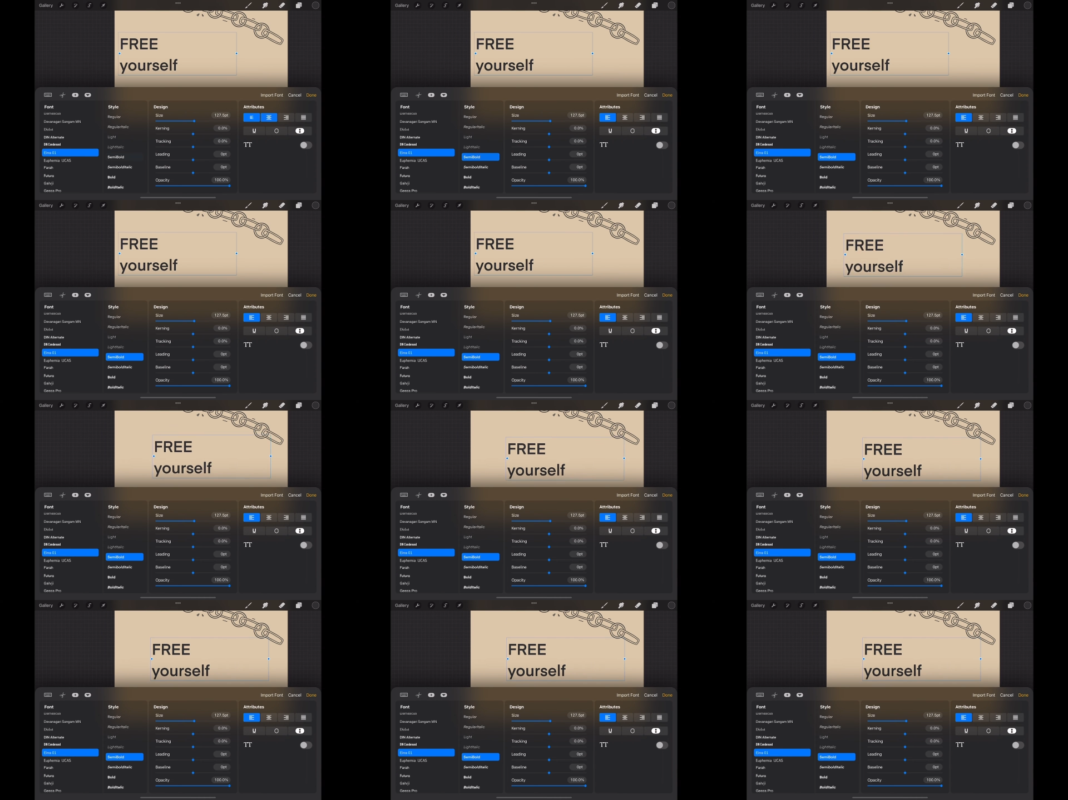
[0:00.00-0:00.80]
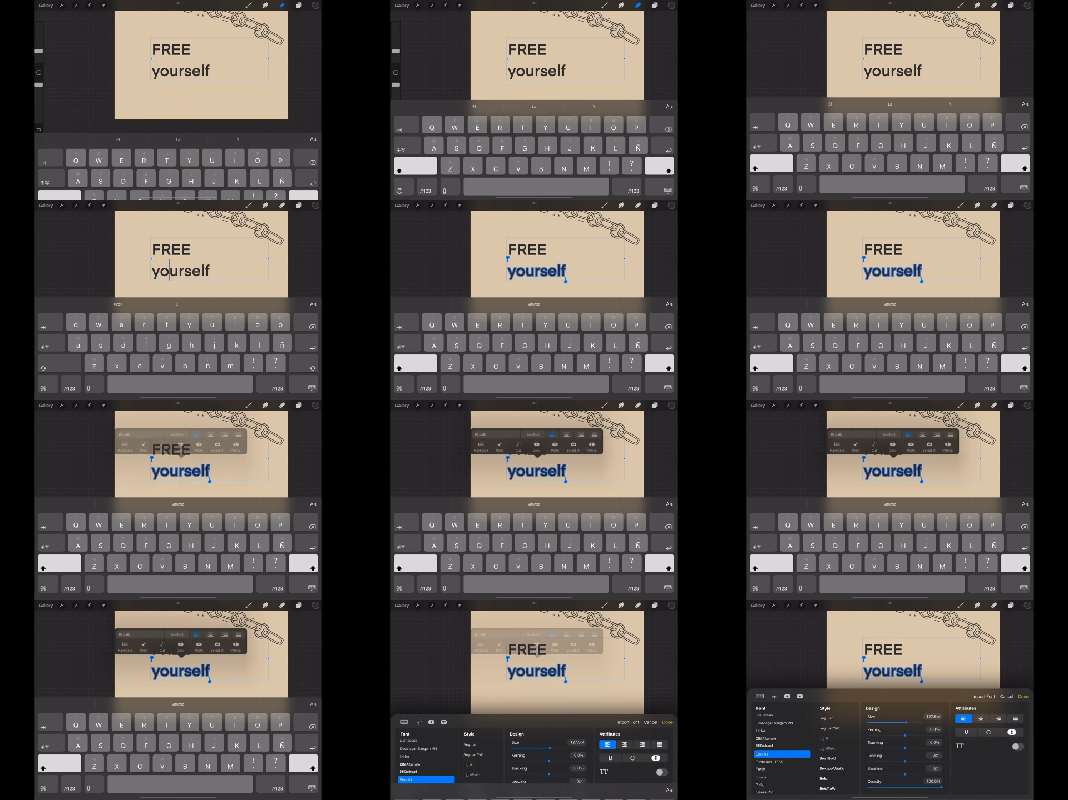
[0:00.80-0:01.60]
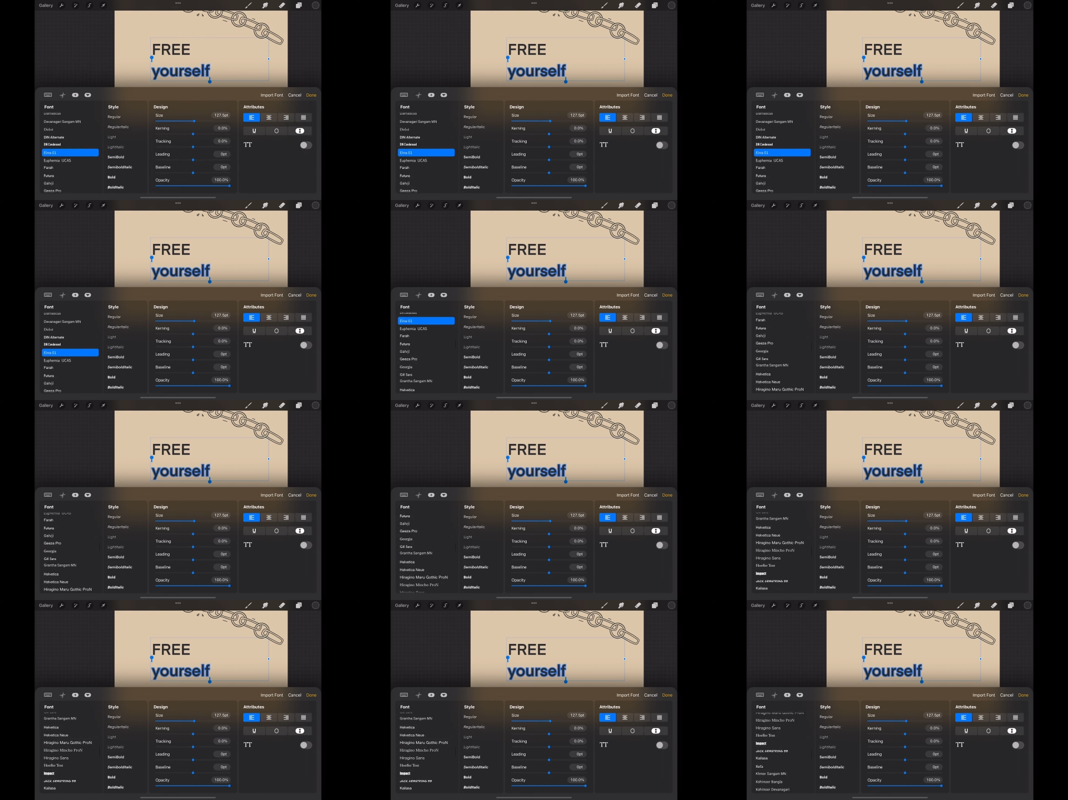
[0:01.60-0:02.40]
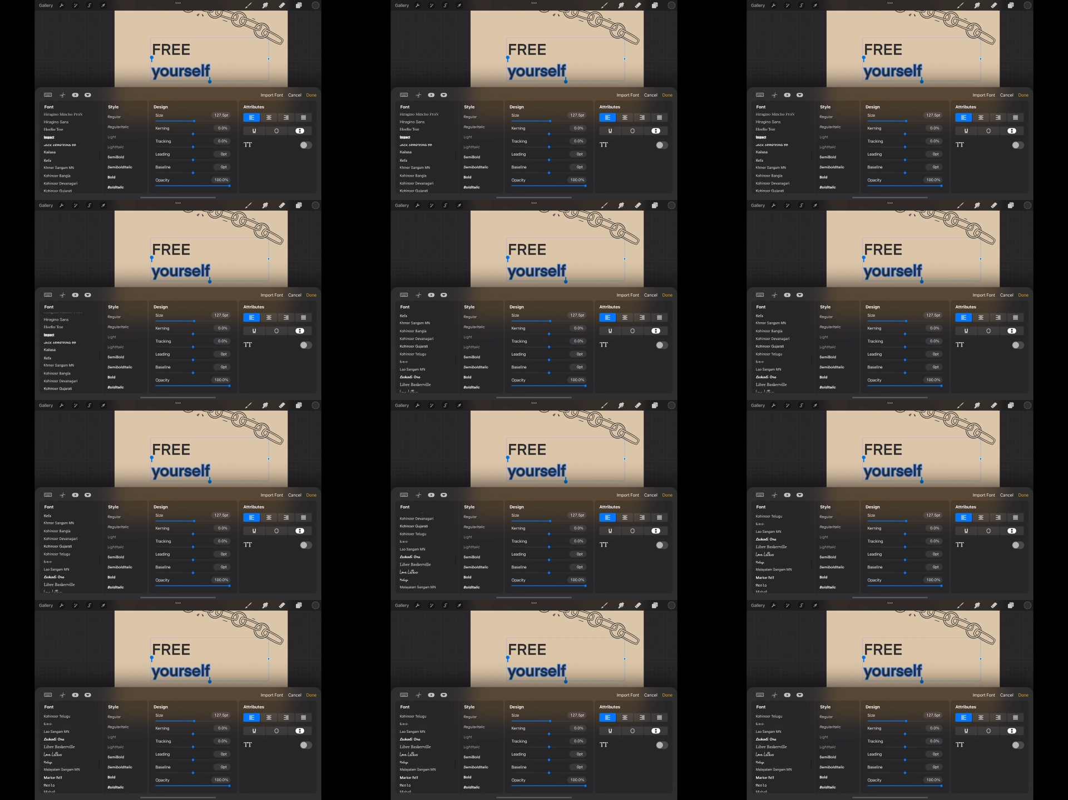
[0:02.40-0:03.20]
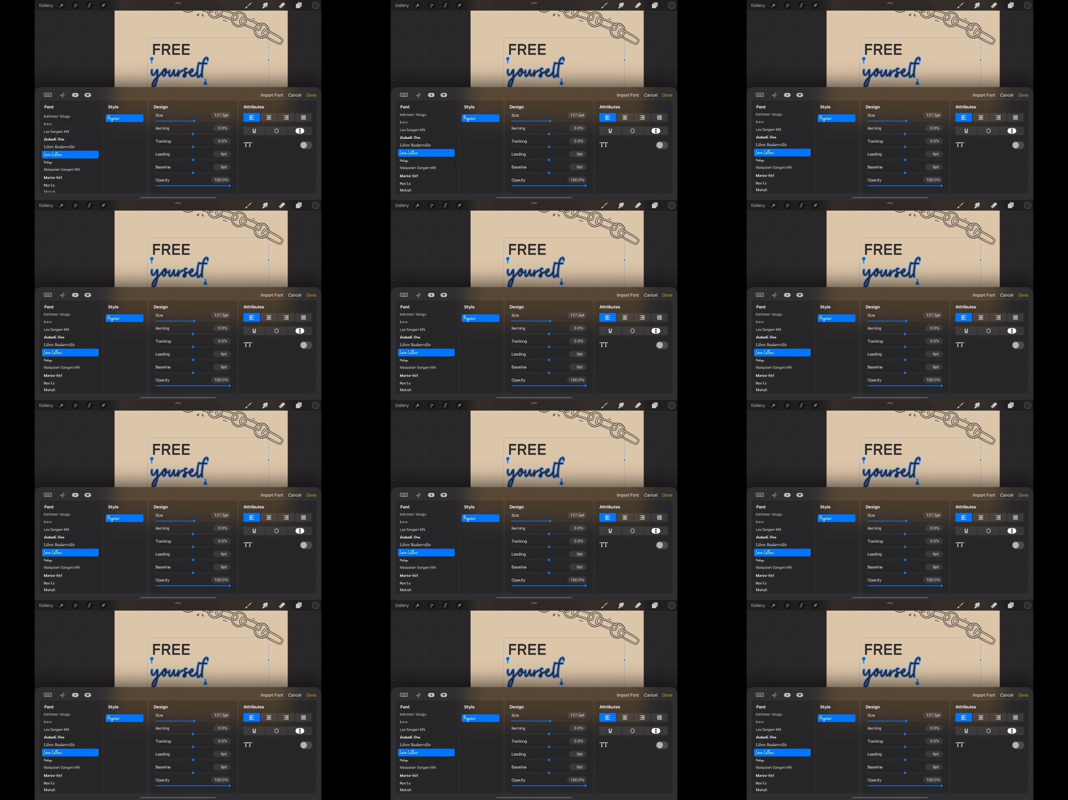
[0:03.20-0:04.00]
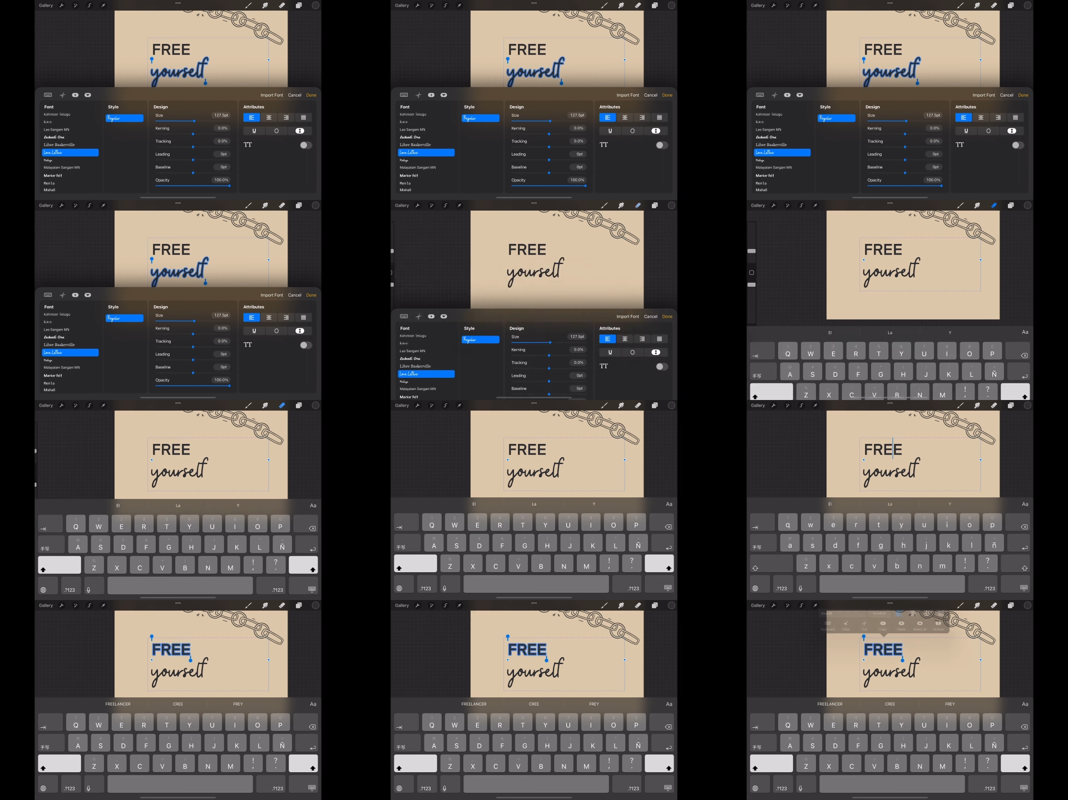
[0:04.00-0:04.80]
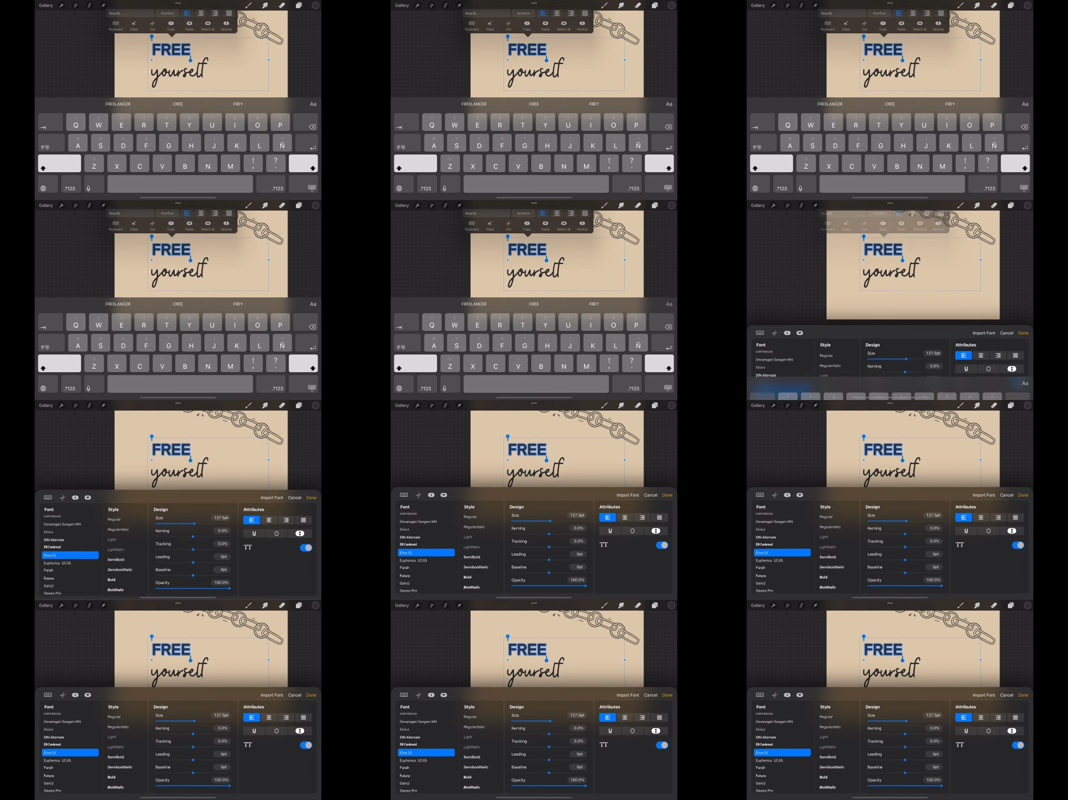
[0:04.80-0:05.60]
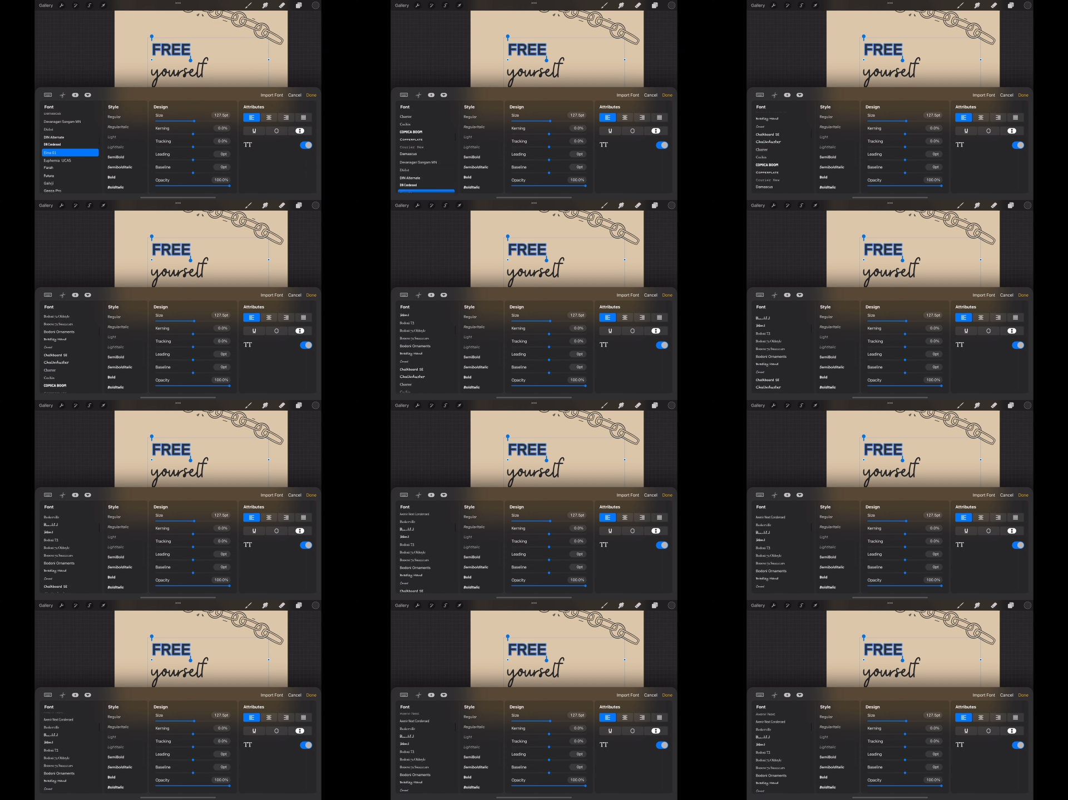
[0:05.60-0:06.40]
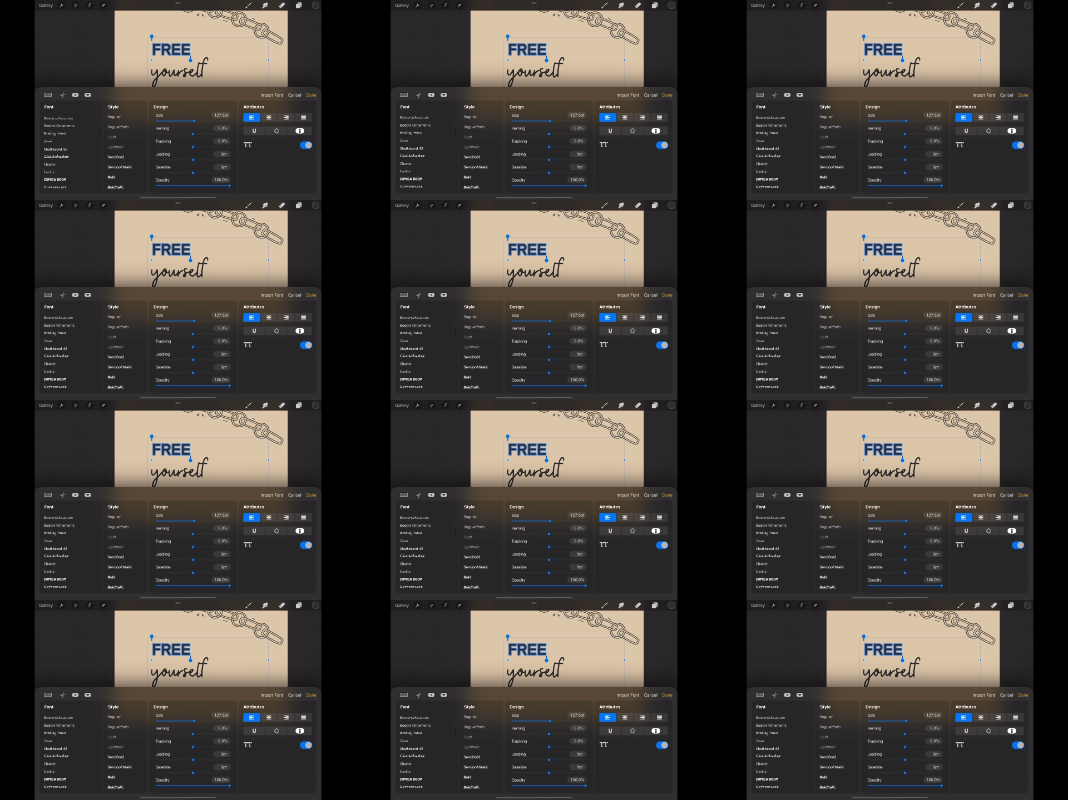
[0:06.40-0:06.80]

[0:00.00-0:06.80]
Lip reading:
No face is visible, so there are no lips to read.